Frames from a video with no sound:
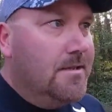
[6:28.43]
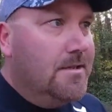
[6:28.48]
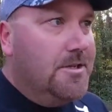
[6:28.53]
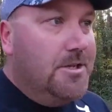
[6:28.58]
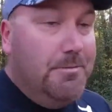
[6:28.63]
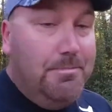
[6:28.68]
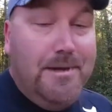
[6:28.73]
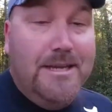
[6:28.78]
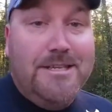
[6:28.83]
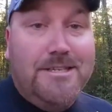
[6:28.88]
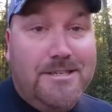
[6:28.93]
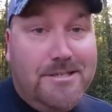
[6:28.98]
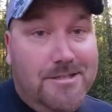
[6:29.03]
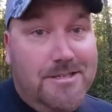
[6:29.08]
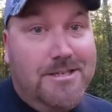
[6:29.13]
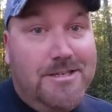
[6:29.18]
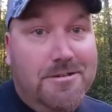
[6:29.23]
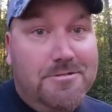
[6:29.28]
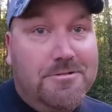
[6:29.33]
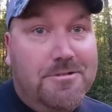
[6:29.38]
you
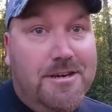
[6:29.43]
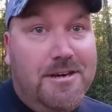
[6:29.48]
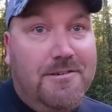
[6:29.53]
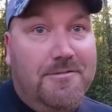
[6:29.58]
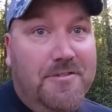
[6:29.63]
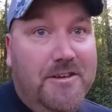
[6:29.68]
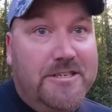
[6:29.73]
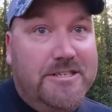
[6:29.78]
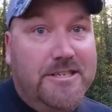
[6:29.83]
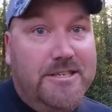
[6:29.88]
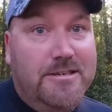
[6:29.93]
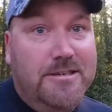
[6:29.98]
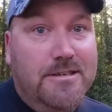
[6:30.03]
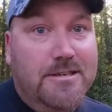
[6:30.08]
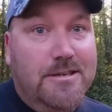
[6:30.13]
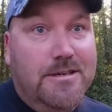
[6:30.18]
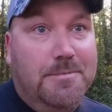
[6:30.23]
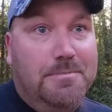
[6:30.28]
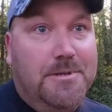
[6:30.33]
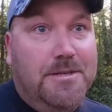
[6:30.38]
basically go trout fishing
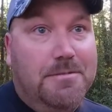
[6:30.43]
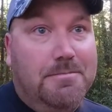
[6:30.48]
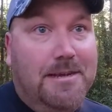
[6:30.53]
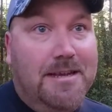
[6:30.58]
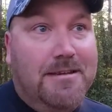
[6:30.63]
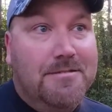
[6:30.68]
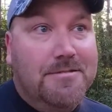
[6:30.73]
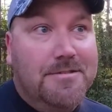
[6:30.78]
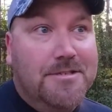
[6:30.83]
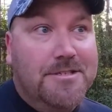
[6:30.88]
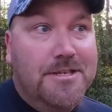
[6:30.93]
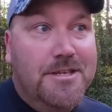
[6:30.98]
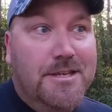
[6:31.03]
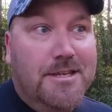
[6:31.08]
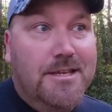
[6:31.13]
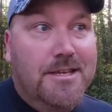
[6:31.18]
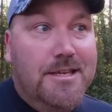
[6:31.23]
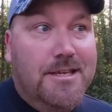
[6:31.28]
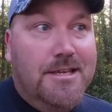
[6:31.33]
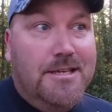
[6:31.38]
up in the mountains
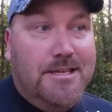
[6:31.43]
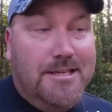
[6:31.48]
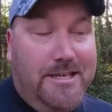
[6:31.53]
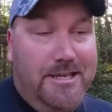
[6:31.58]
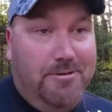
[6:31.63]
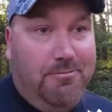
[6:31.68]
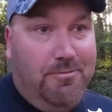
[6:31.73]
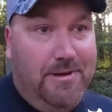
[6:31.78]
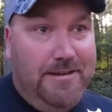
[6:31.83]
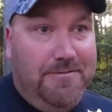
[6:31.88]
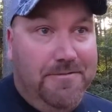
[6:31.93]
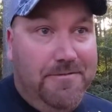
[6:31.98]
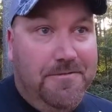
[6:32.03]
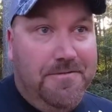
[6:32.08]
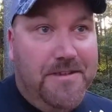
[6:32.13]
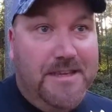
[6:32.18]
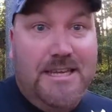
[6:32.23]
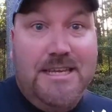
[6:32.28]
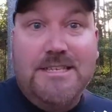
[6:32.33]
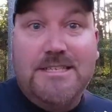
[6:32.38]
to get away from
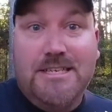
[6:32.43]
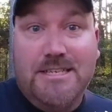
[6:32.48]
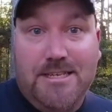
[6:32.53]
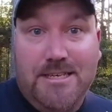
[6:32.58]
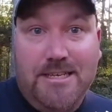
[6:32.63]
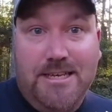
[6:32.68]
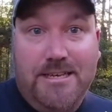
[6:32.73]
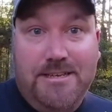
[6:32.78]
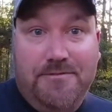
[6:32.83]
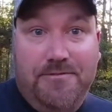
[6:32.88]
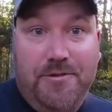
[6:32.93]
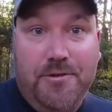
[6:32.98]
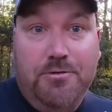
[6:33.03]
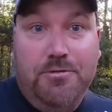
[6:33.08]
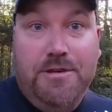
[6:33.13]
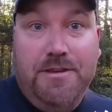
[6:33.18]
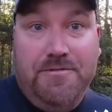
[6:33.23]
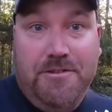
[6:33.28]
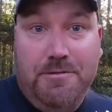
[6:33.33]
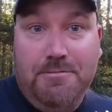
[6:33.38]
things and to get
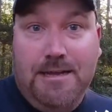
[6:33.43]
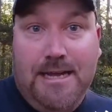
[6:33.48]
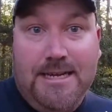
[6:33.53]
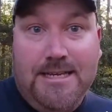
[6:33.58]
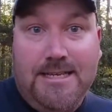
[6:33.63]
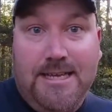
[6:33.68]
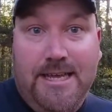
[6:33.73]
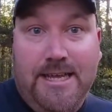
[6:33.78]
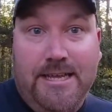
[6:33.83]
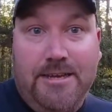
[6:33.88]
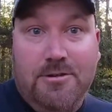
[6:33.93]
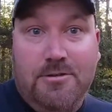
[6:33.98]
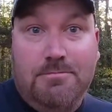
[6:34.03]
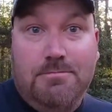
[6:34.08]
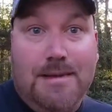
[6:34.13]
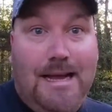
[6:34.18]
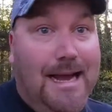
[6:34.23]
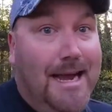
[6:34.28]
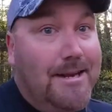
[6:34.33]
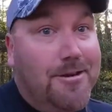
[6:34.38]
food if you like to eat them.
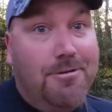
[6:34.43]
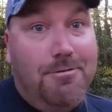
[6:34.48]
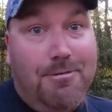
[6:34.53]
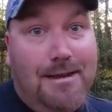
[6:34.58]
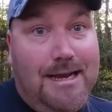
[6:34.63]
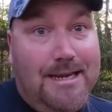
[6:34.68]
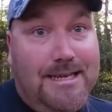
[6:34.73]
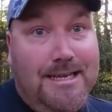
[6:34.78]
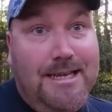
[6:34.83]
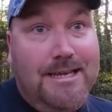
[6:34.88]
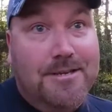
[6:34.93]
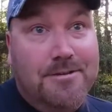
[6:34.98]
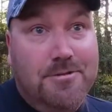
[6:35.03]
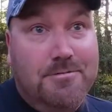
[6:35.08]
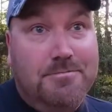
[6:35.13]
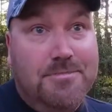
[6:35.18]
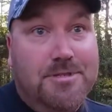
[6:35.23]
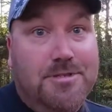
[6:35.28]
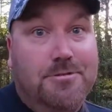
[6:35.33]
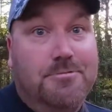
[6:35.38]
I don't like eating
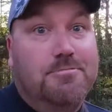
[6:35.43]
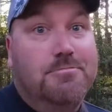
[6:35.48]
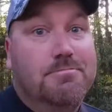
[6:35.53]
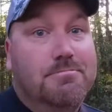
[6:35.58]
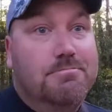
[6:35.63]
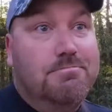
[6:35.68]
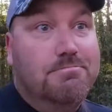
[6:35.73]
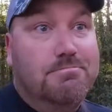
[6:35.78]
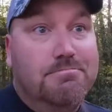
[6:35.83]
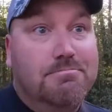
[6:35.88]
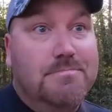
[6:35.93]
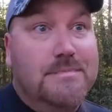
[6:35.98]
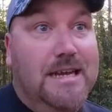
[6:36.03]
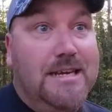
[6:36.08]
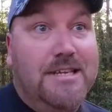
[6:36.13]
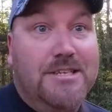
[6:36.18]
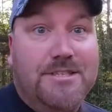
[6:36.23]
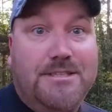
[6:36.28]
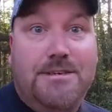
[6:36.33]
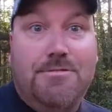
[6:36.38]
them, so I
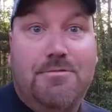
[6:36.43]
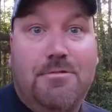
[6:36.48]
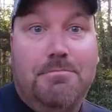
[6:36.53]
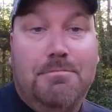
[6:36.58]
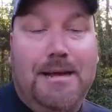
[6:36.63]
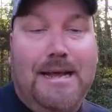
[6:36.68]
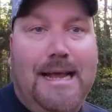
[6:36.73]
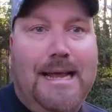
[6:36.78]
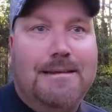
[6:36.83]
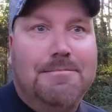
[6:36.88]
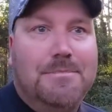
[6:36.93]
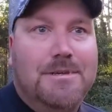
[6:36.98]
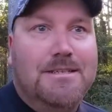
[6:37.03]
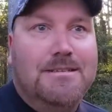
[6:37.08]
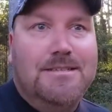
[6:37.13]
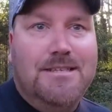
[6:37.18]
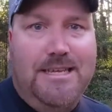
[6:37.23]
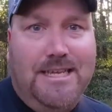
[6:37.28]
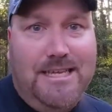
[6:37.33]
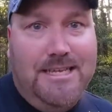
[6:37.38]
just throw them back. But
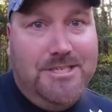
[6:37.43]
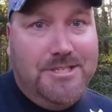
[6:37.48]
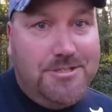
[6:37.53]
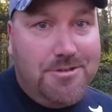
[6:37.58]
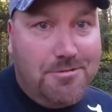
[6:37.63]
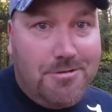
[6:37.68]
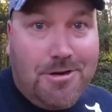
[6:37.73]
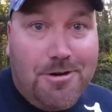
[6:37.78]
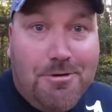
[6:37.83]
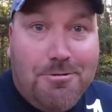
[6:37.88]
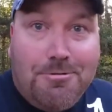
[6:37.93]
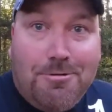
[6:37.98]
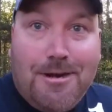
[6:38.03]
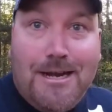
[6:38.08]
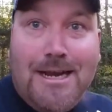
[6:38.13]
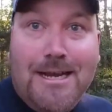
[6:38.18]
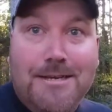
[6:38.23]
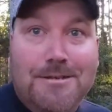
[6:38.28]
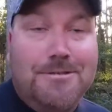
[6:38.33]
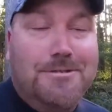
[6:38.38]
to each their own,
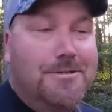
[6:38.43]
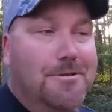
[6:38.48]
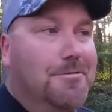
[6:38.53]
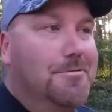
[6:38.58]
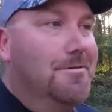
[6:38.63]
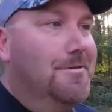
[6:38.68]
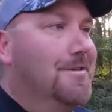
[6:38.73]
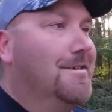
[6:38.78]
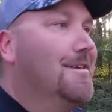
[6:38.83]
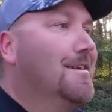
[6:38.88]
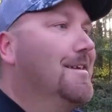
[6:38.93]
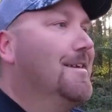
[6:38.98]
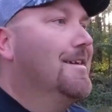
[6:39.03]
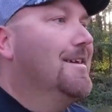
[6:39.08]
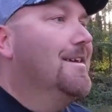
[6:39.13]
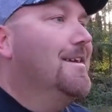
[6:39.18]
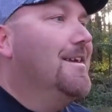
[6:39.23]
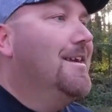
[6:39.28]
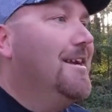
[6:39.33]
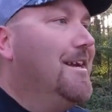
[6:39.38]
right? So
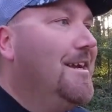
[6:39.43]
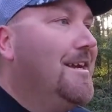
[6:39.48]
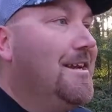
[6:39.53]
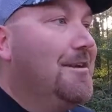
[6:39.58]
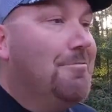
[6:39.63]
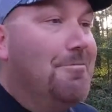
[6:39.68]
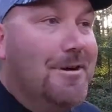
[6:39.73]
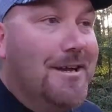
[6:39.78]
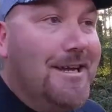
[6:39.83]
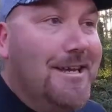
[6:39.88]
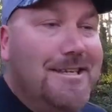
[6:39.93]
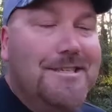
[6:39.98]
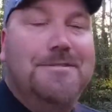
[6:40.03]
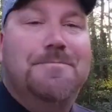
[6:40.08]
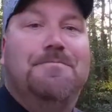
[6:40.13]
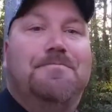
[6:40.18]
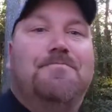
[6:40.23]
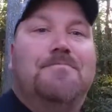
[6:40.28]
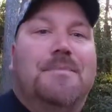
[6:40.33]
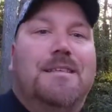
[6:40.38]
anyways,
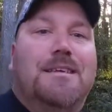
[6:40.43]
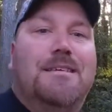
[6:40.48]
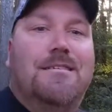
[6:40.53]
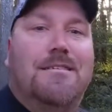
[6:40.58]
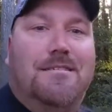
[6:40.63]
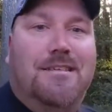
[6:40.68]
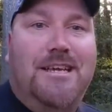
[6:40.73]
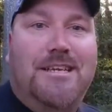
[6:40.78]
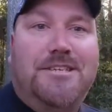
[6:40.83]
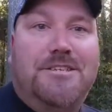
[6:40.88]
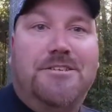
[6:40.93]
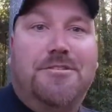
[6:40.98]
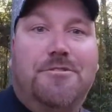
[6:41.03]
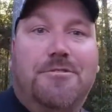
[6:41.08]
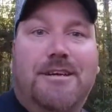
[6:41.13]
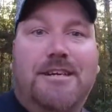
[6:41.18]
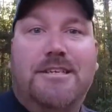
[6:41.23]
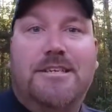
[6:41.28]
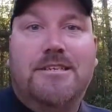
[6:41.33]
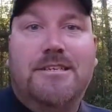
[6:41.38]
that's the
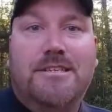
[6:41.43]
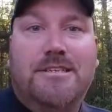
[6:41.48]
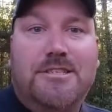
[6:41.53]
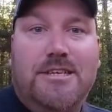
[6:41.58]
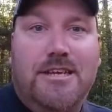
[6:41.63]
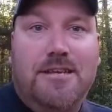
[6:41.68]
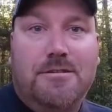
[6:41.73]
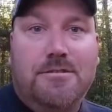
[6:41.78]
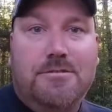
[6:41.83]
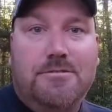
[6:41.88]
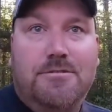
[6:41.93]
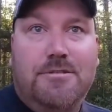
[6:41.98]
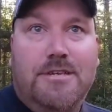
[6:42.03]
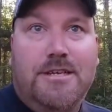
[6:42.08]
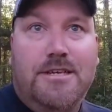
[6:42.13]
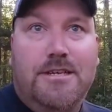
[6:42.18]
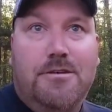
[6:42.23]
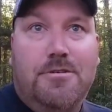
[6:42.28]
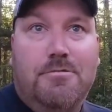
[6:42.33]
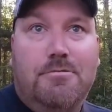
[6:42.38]
direction this channel is going to
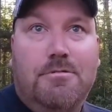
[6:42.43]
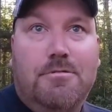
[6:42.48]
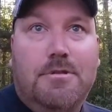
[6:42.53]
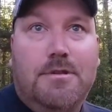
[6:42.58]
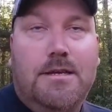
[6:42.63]
go.